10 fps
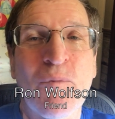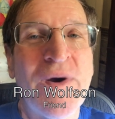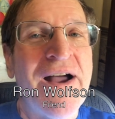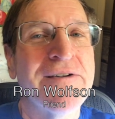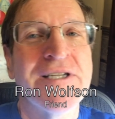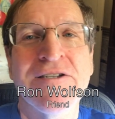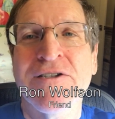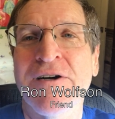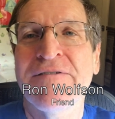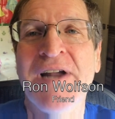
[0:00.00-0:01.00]
well
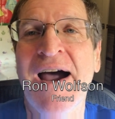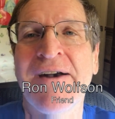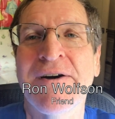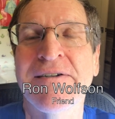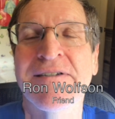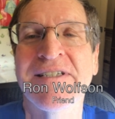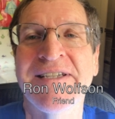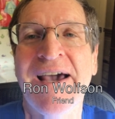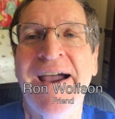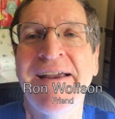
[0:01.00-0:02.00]
deserved honor
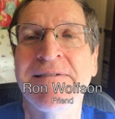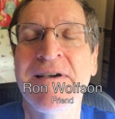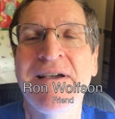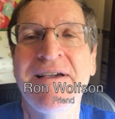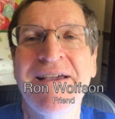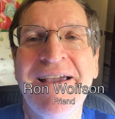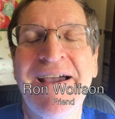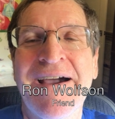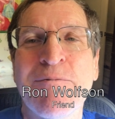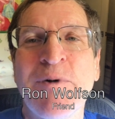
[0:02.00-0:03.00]
tonight
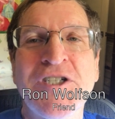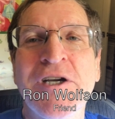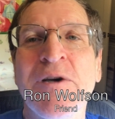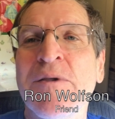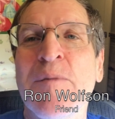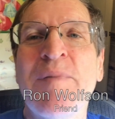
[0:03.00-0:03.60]
and wishing you the